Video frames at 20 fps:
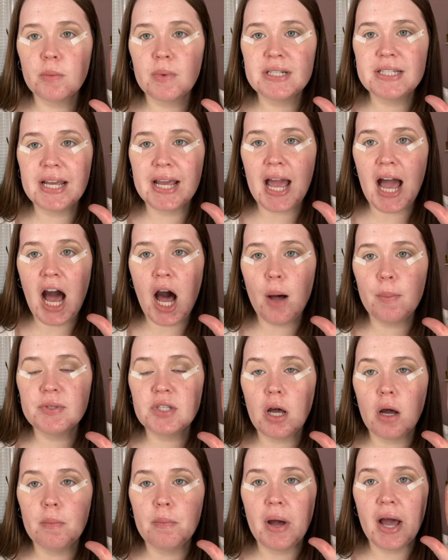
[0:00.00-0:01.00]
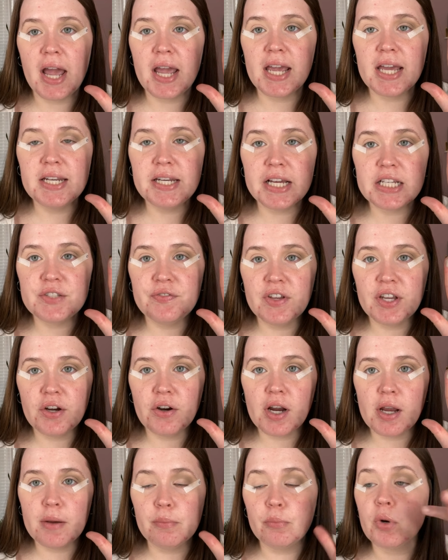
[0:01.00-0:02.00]
I'm gonna take Alps on my index finger
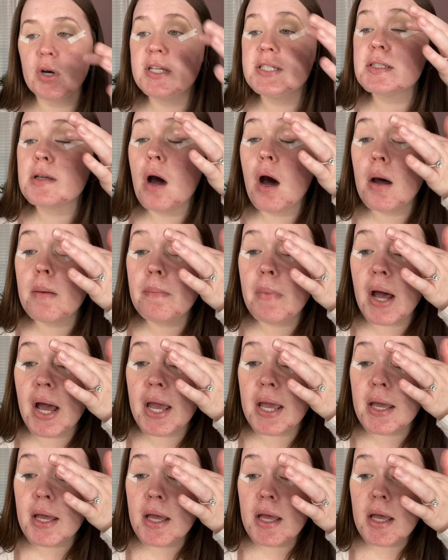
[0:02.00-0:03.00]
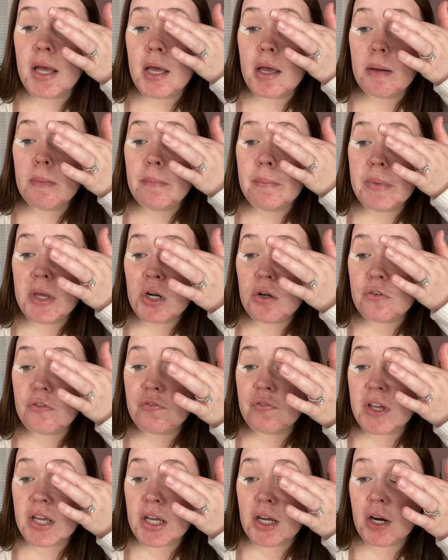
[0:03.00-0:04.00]
and Brisk on my middle
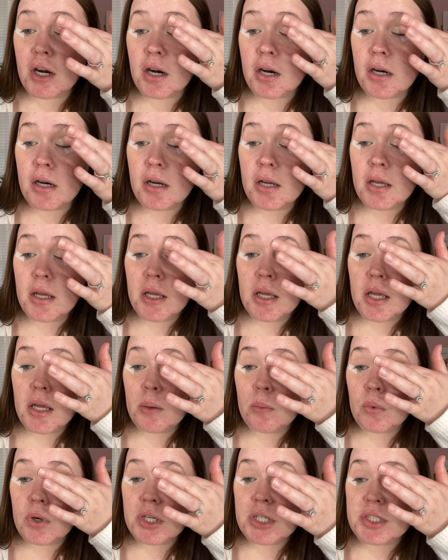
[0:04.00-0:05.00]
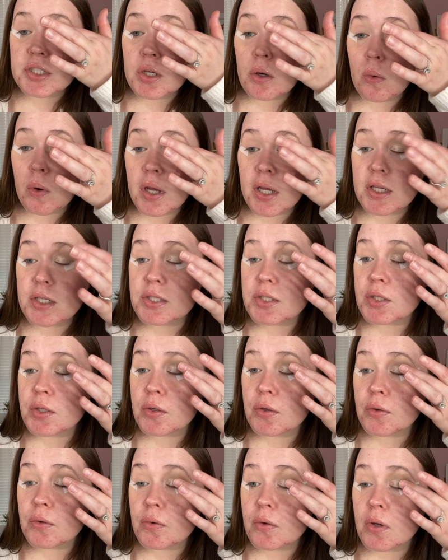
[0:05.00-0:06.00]
finger. And we're just going
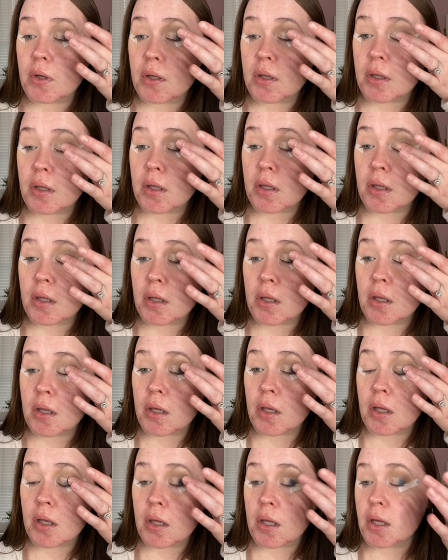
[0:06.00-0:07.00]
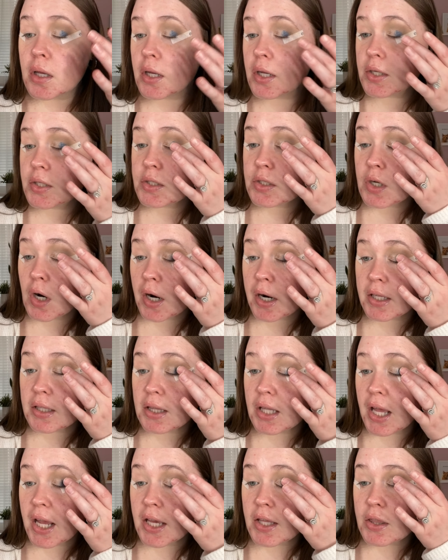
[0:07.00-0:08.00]
to start
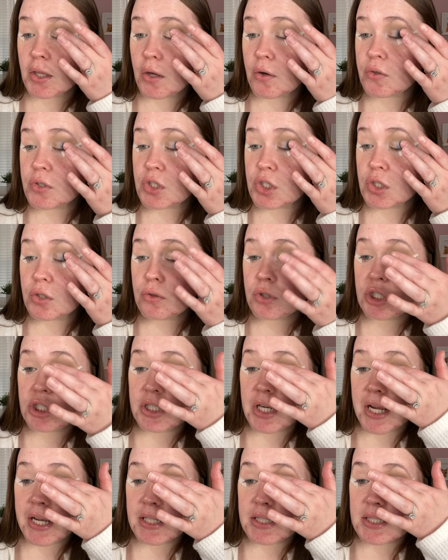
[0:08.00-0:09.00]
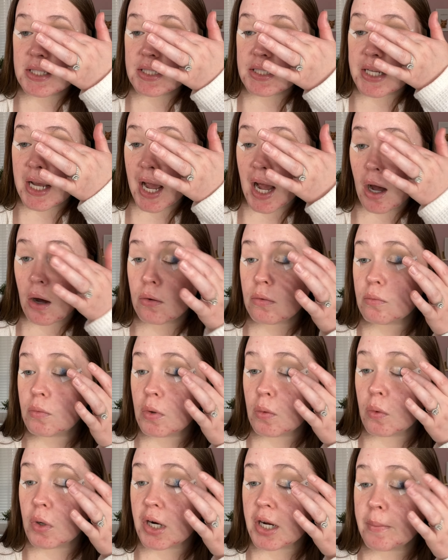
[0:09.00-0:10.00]
laying those two shades down.
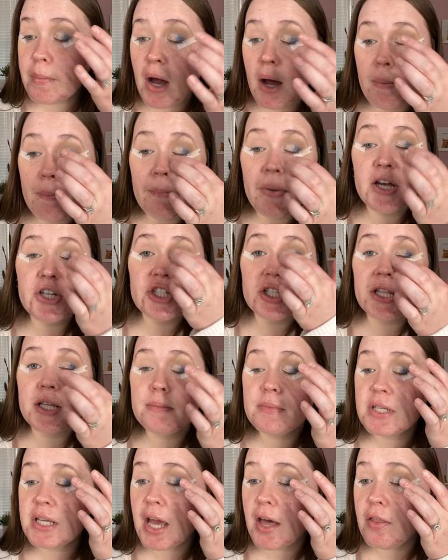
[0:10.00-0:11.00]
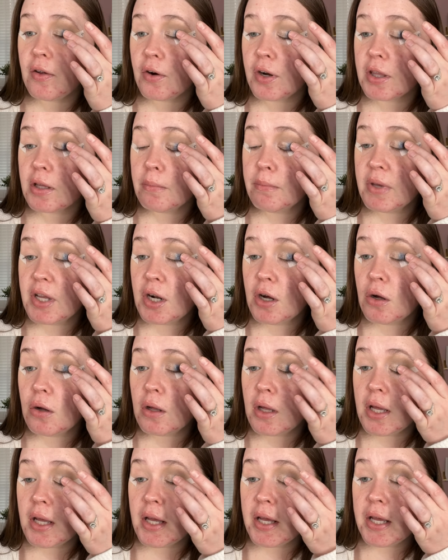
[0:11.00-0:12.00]
We'll worry about meshing them together in the
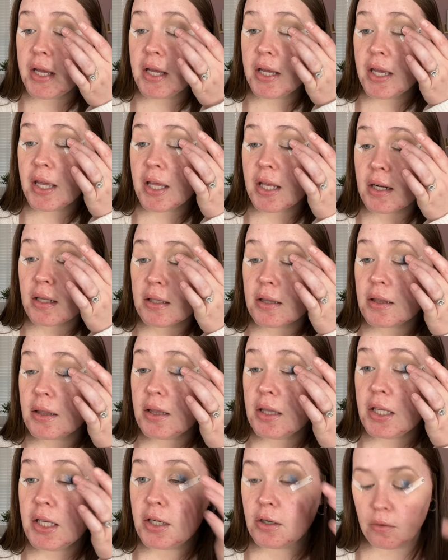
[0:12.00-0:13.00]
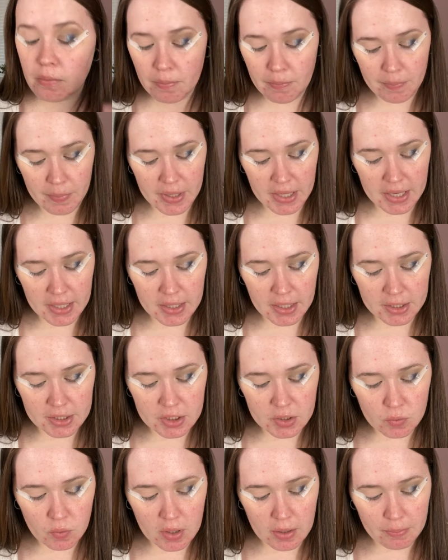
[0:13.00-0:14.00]
middle in a little bit. I
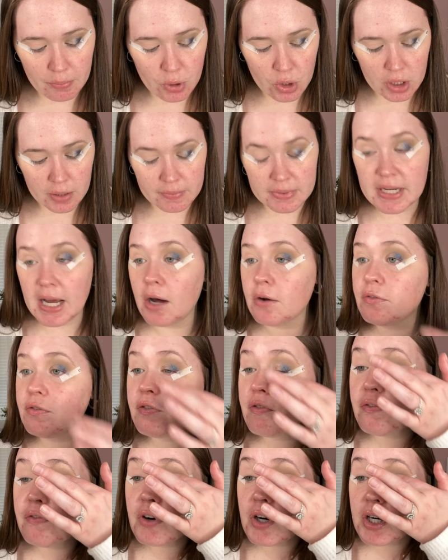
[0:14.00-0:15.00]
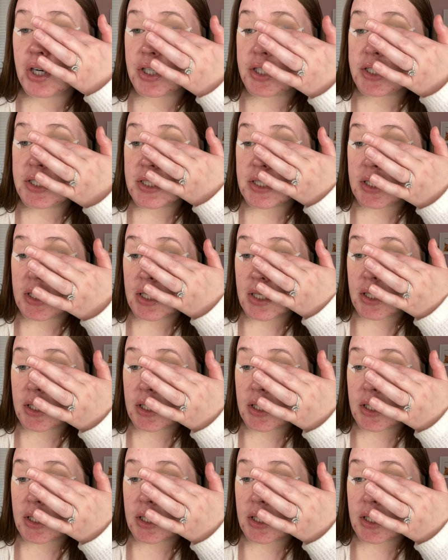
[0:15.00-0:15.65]
just wanna put them down first.